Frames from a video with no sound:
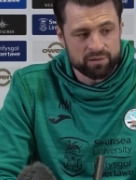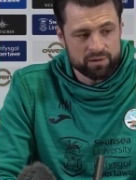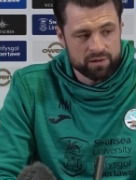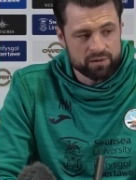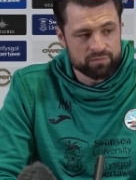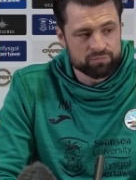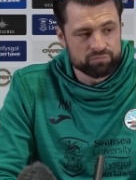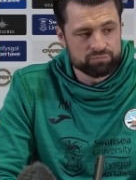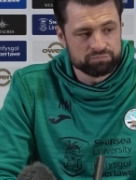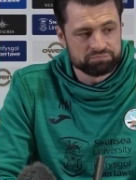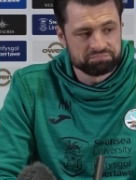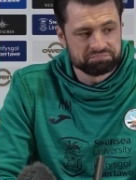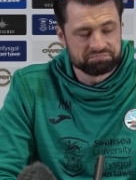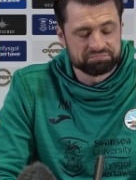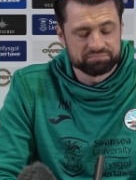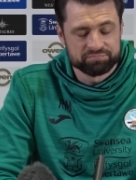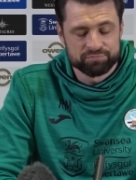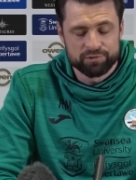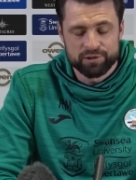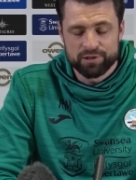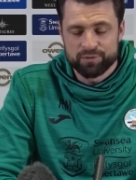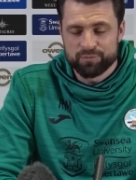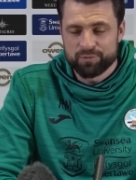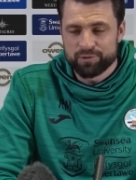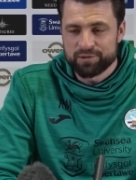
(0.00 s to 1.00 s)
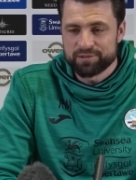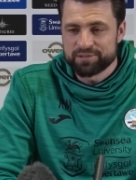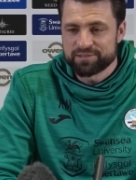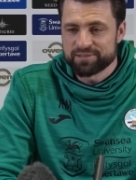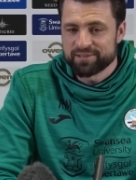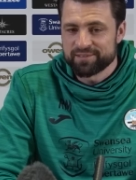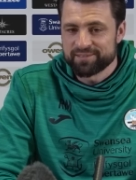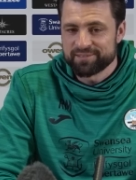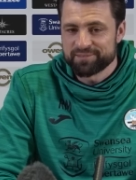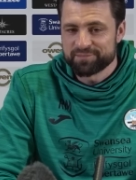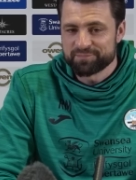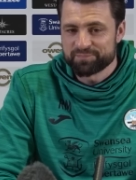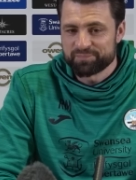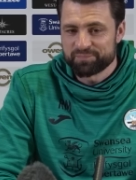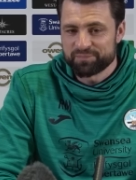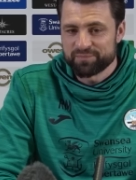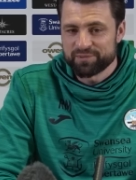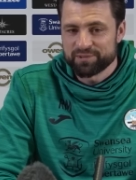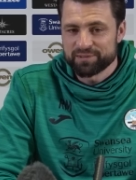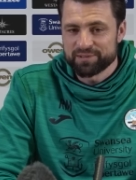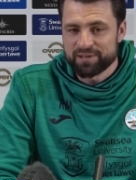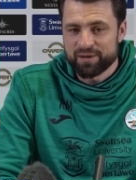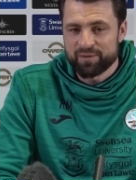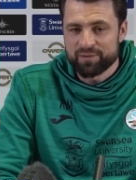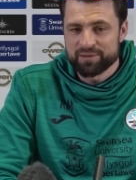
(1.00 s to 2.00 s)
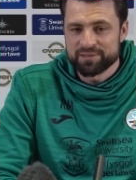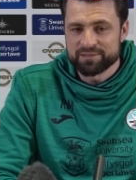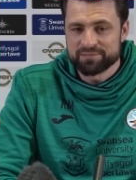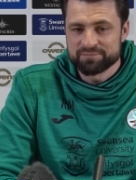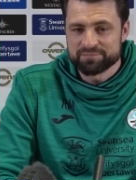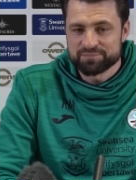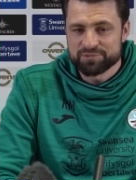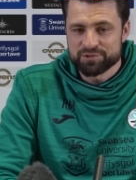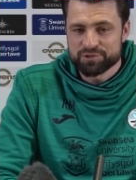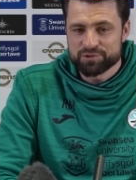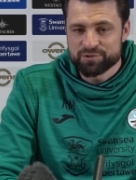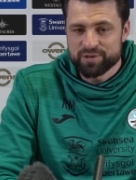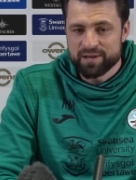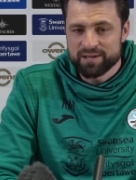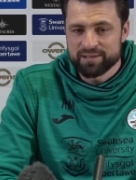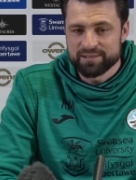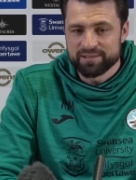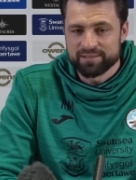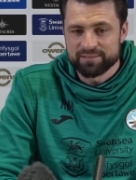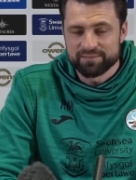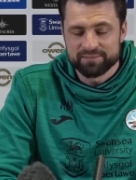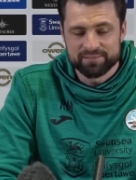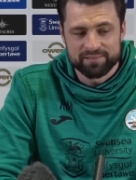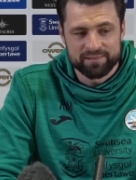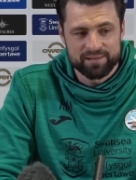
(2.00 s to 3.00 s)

Like, I really wanted to go into training.